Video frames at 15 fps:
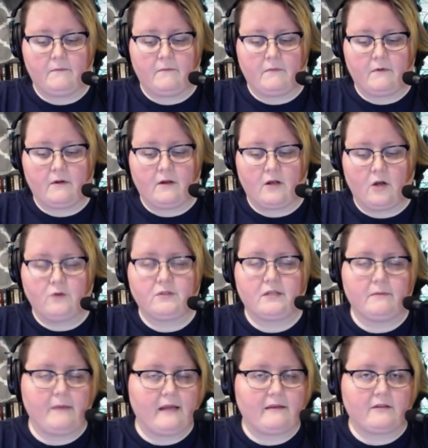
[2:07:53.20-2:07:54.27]
goes to
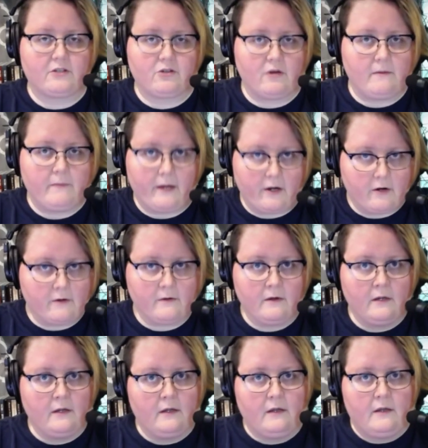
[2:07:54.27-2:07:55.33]
make the stream better.
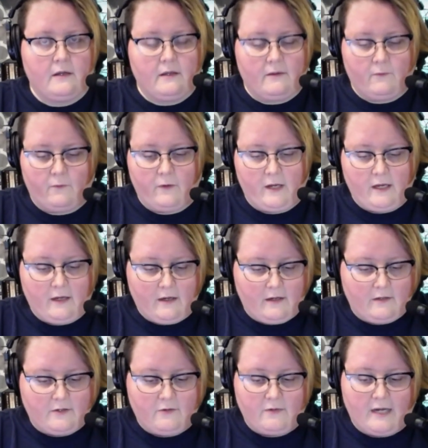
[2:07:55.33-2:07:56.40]
We
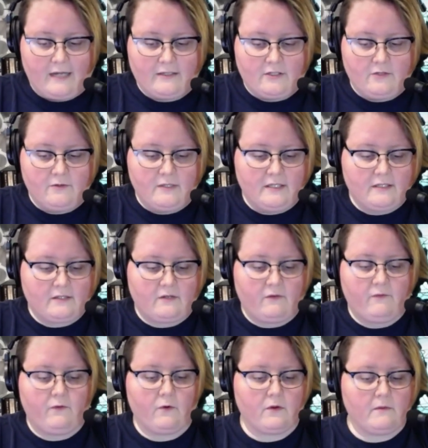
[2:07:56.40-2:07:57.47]
do not do this
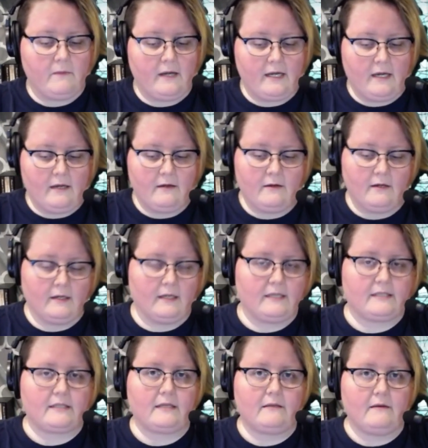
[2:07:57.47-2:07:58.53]
for the money. At least
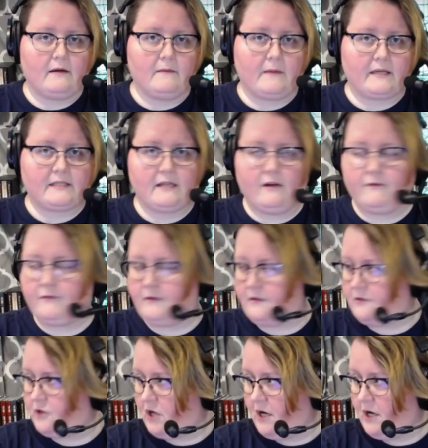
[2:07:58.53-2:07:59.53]
myself and John do